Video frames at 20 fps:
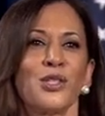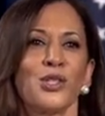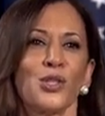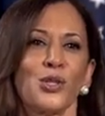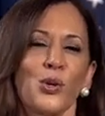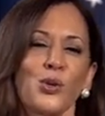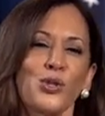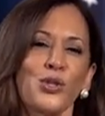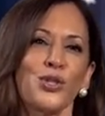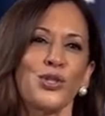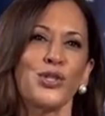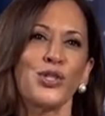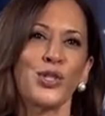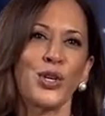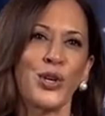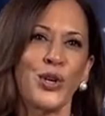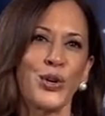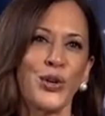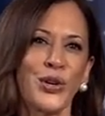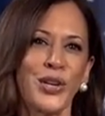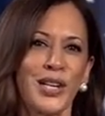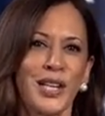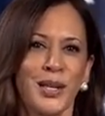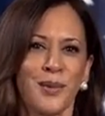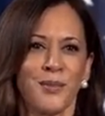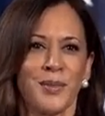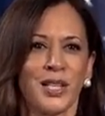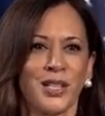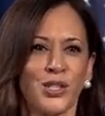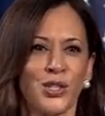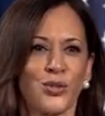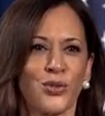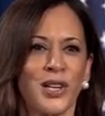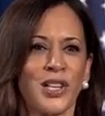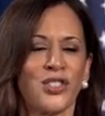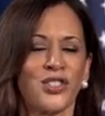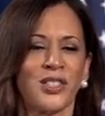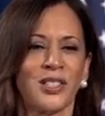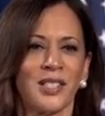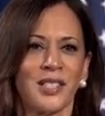Social Security
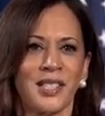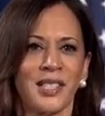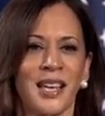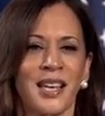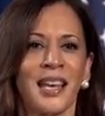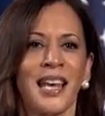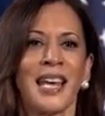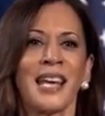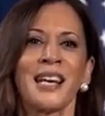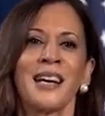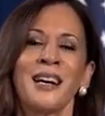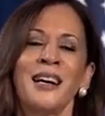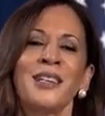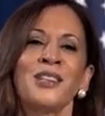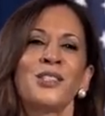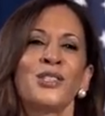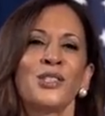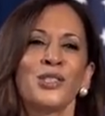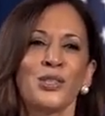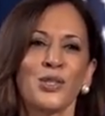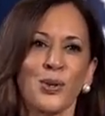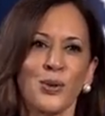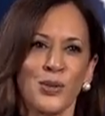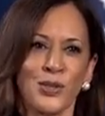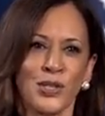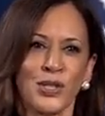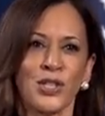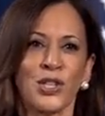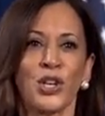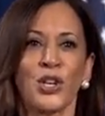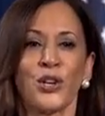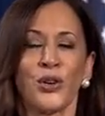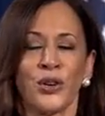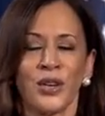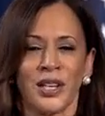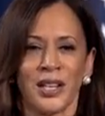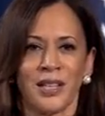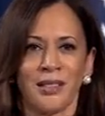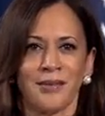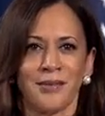Administration said a cut to Social
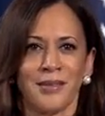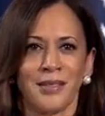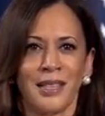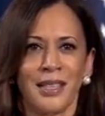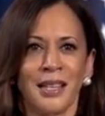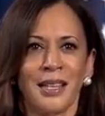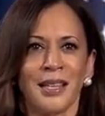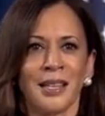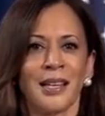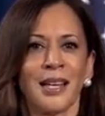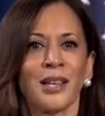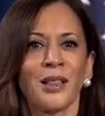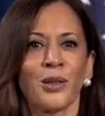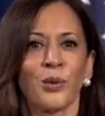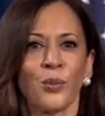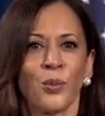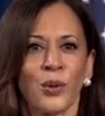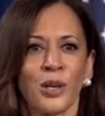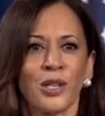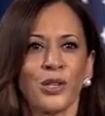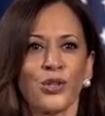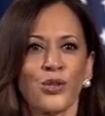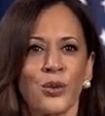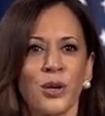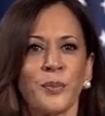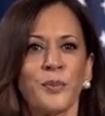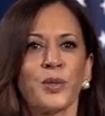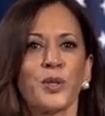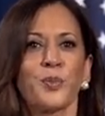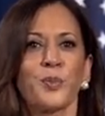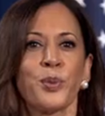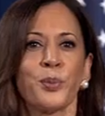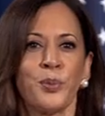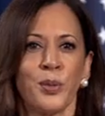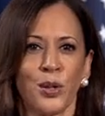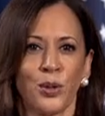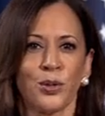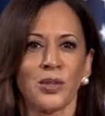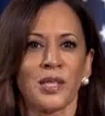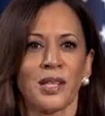Security, like the one Trump is
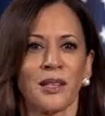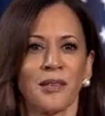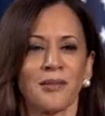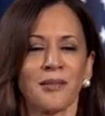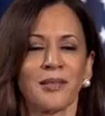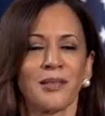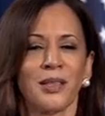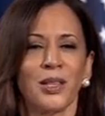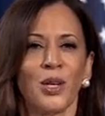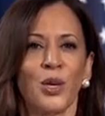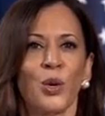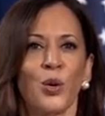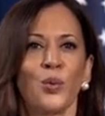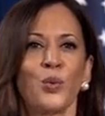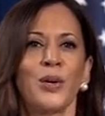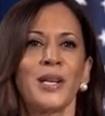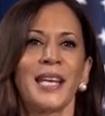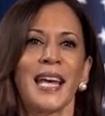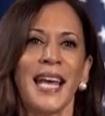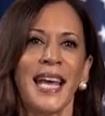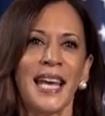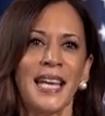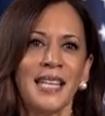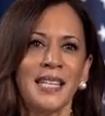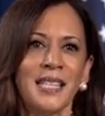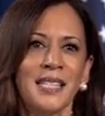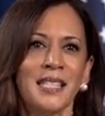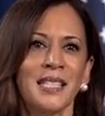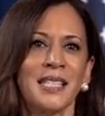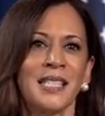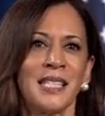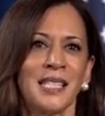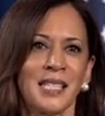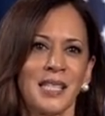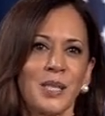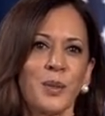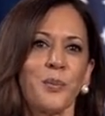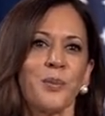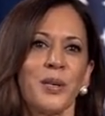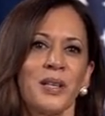proposing, would end
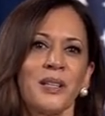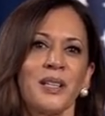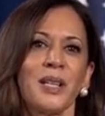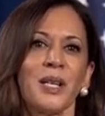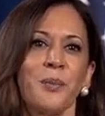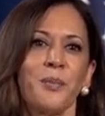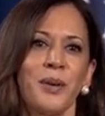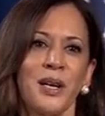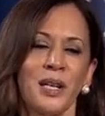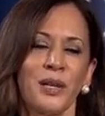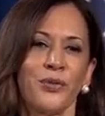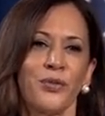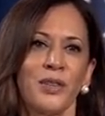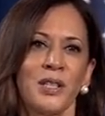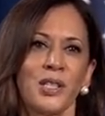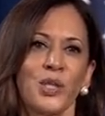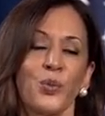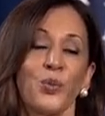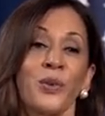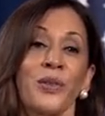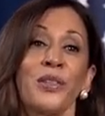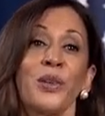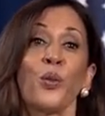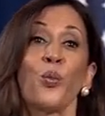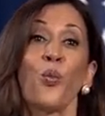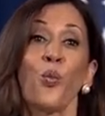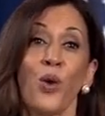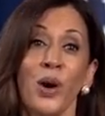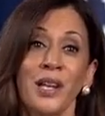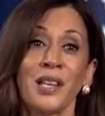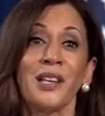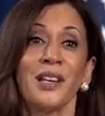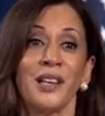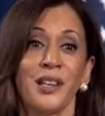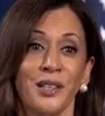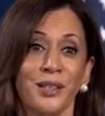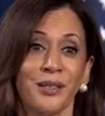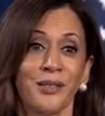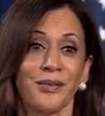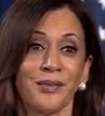disability benefits within 1
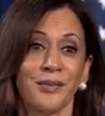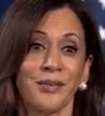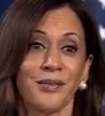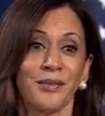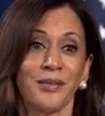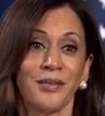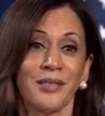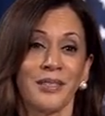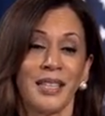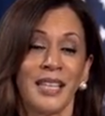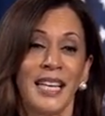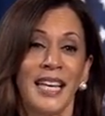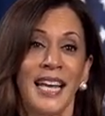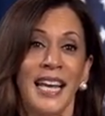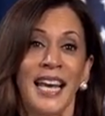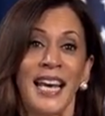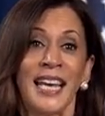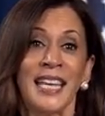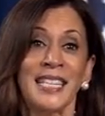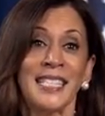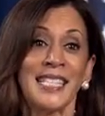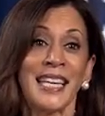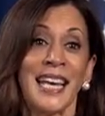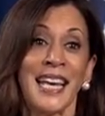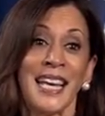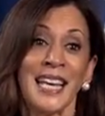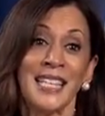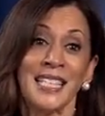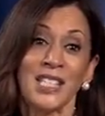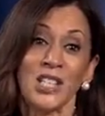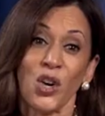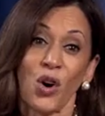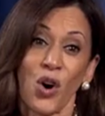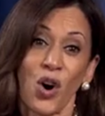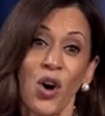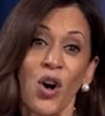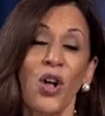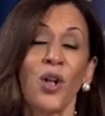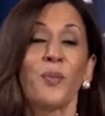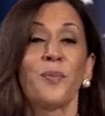year and end
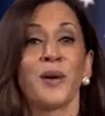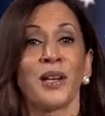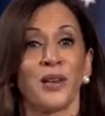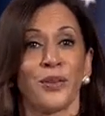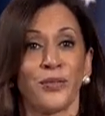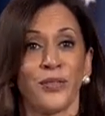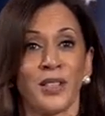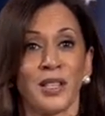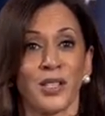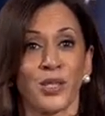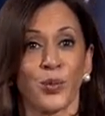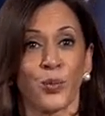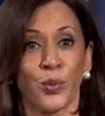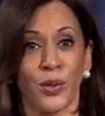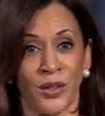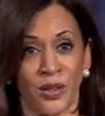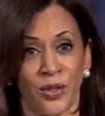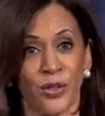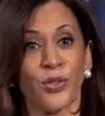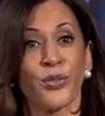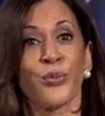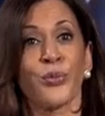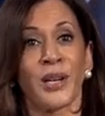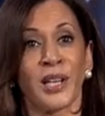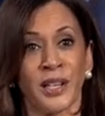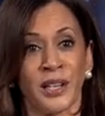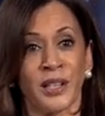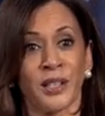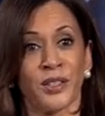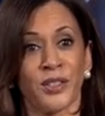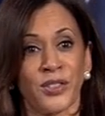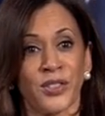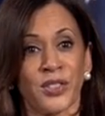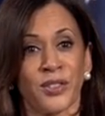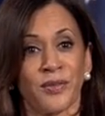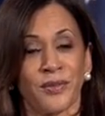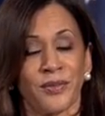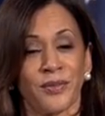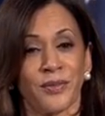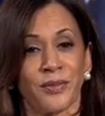all benefits within 3 years.